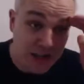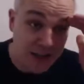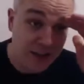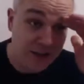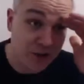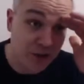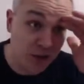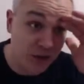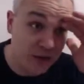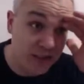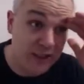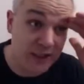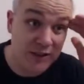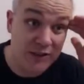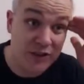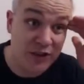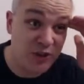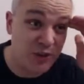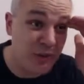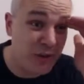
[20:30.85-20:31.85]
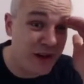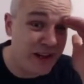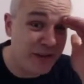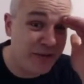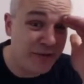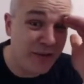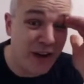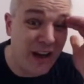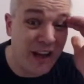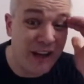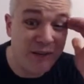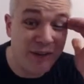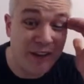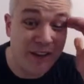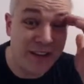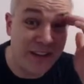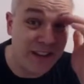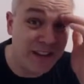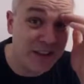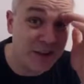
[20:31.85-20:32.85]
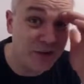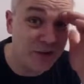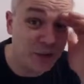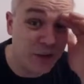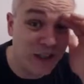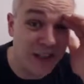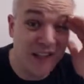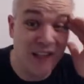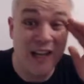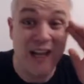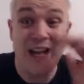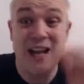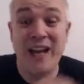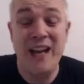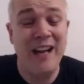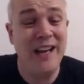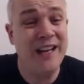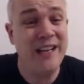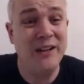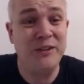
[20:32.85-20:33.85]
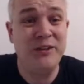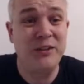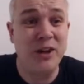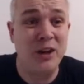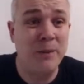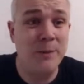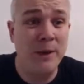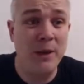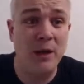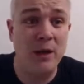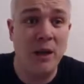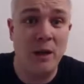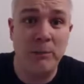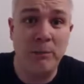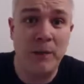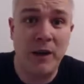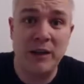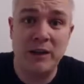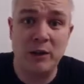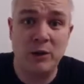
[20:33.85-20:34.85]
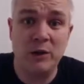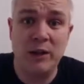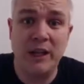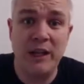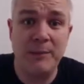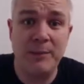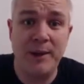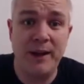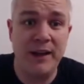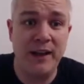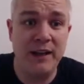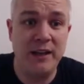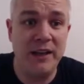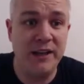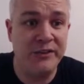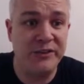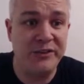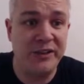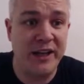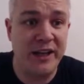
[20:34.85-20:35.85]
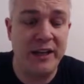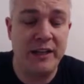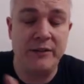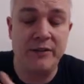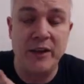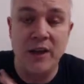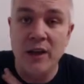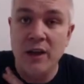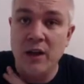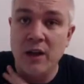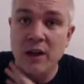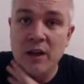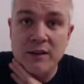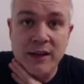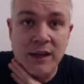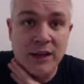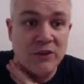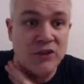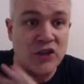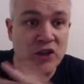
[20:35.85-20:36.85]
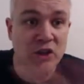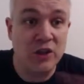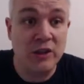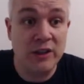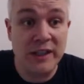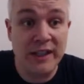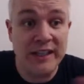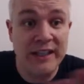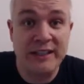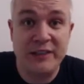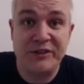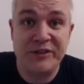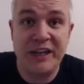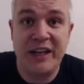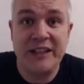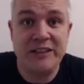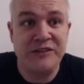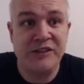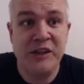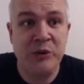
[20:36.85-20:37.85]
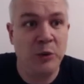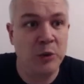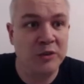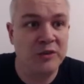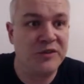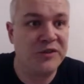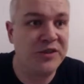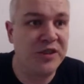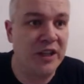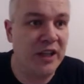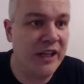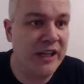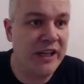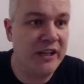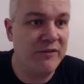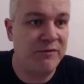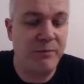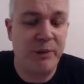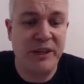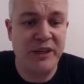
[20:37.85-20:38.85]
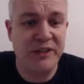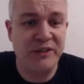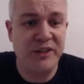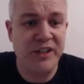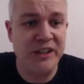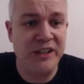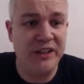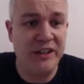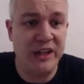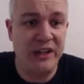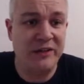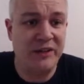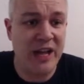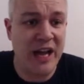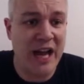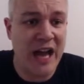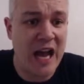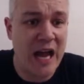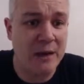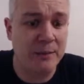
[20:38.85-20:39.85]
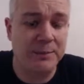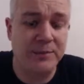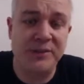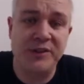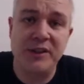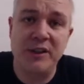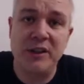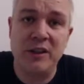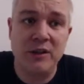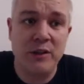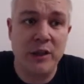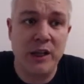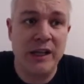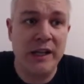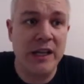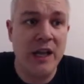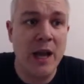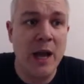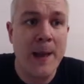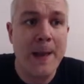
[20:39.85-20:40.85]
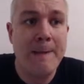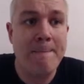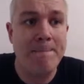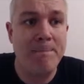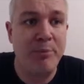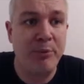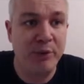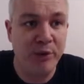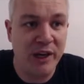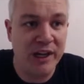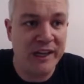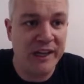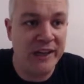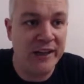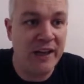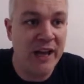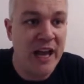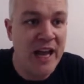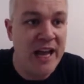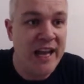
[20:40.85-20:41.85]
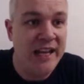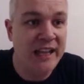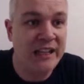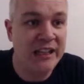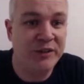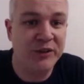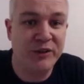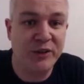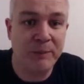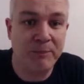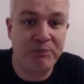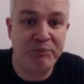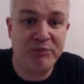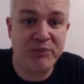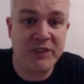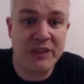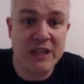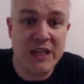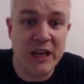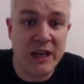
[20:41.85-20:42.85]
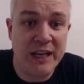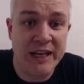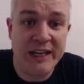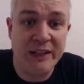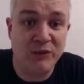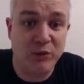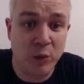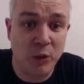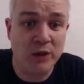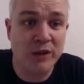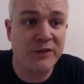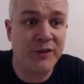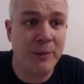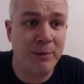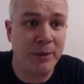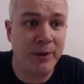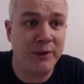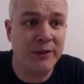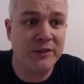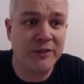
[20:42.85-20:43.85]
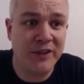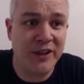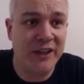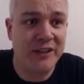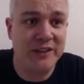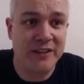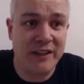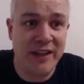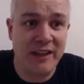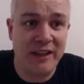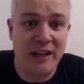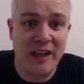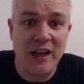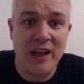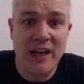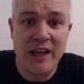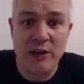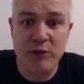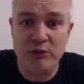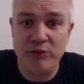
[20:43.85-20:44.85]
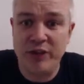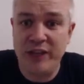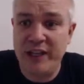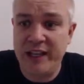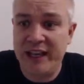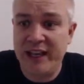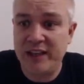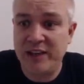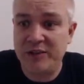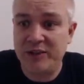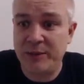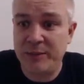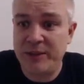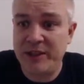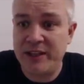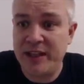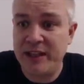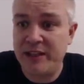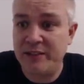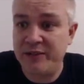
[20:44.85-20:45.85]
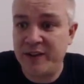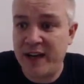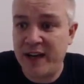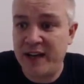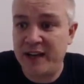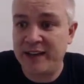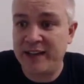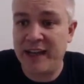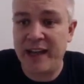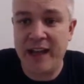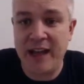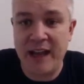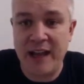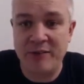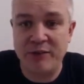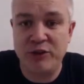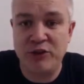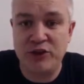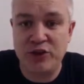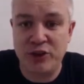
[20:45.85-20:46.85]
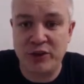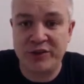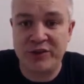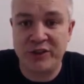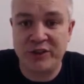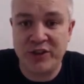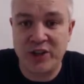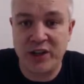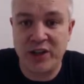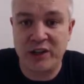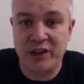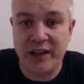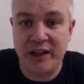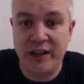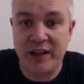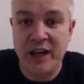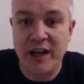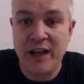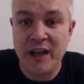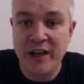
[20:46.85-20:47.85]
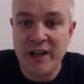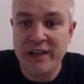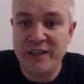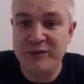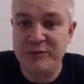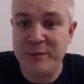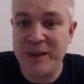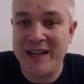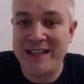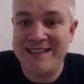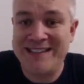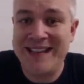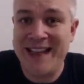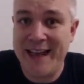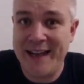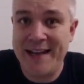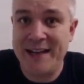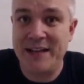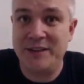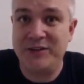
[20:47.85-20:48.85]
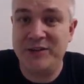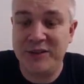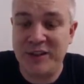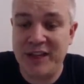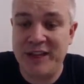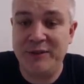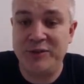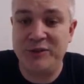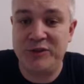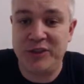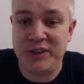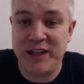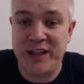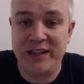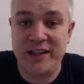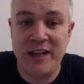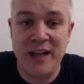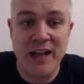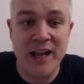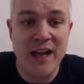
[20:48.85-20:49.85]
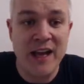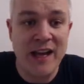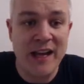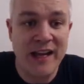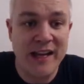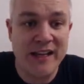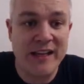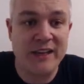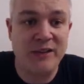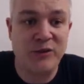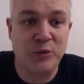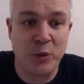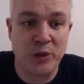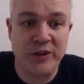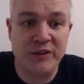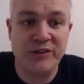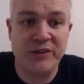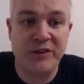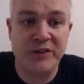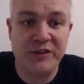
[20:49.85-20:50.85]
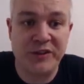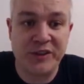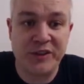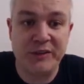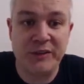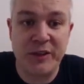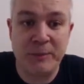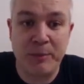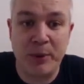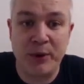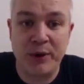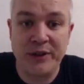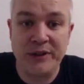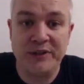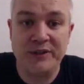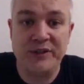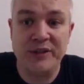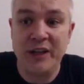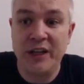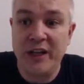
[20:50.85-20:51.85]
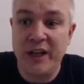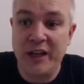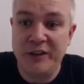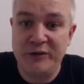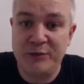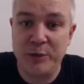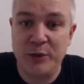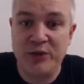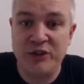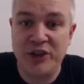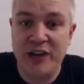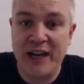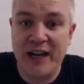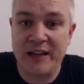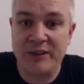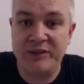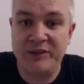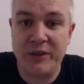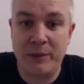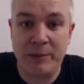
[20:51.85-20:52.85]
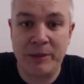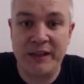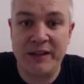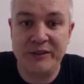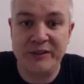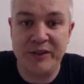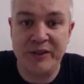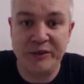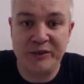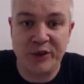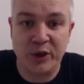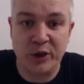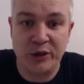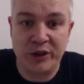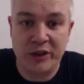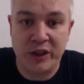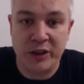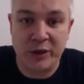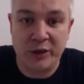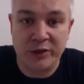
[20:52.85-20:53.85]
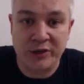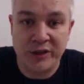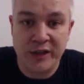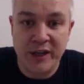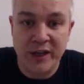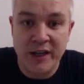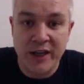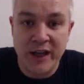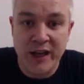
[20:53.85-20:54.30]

He's only 25, I think, as well. He is going to be my goalkeeper in this save until he decides he wants to leave because he is absolutely brilliant. He is he is one of the points here today. He really has. I mean, they've had 11 shots on target. He's made 10 saves today. He is one of the, the points as much as the players that have scored the goals.